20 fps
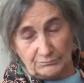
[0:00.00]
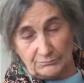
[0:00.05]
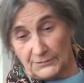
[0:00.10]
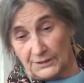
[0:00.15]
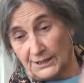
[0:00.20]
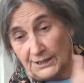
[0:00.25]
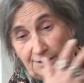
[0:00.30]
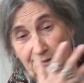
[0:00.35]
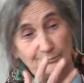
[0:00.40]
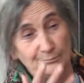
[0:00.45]

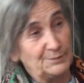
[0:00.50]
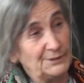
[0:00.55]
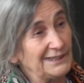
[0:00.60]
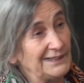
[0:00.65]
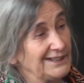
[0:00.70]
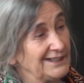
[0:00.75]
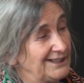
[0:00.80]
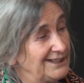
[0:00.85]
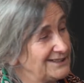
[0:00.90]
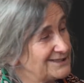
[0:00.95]
like
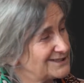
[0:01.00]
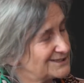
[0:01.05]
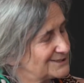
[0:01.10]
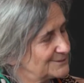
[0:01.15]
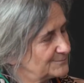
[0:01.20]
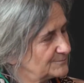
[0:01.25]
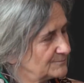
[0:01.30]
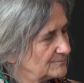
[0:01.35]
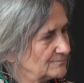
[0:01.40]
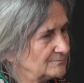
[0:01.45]
Bill
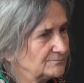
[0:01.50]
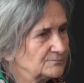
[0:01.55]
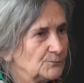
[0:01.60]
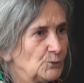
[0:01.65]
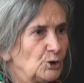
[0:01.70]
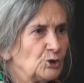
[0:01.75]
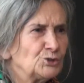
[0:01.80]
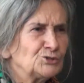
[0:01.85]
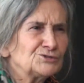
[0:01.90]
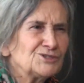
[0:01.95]
Gates
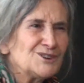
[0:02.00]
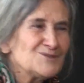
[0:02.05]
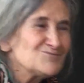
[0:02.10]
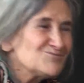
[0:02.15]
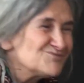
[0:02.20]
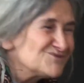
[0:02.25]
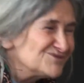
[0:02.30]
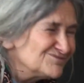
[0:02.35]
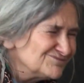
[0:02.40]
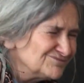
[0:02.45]
or Trump,